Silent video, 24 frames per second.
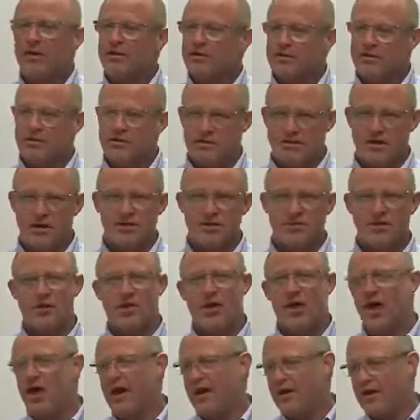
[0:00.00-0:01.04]
Says a
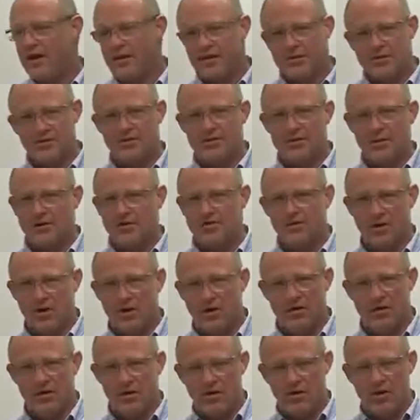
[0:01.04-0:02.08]
lot and it says it
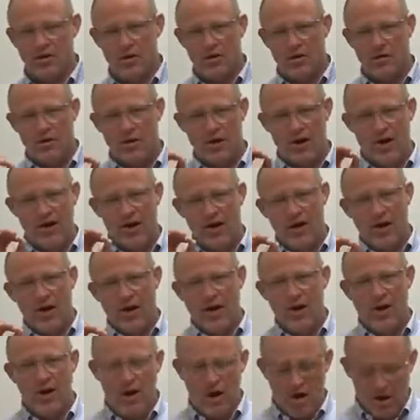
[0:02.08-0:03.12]
all in the wrong way.
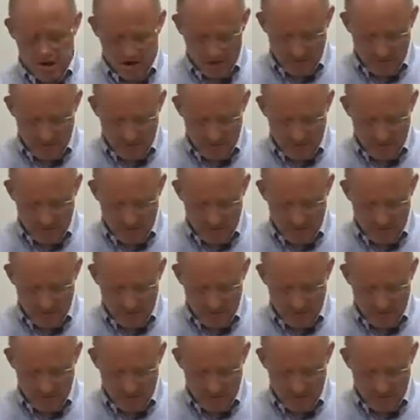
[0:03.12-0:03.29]
All